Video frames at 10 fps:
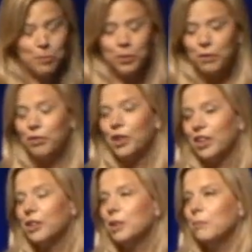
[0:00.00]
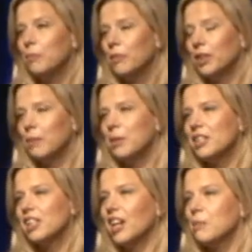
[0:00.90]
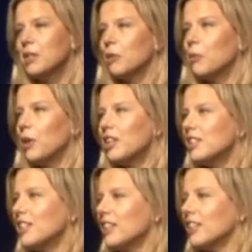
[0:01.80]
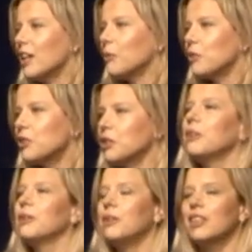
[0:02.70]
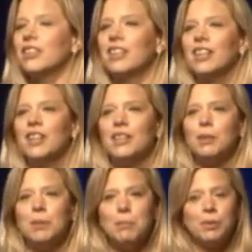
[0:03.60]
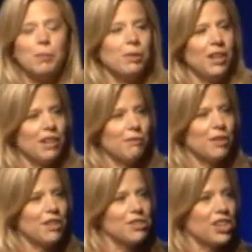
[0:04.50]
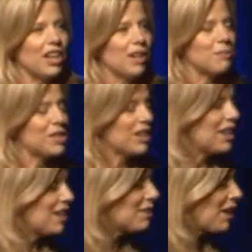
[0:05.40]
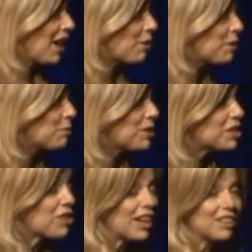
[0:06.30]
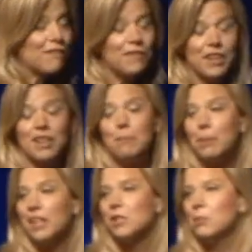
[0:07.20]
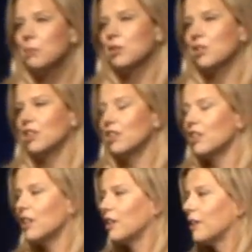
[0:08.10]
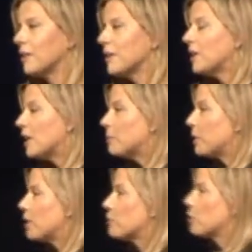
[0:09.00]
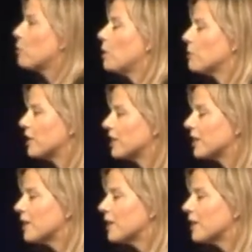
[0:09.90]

for a bit of time here. What is it that we're doing with the people applying for our jobs? And how do we attract the very best people to apply for Walmart?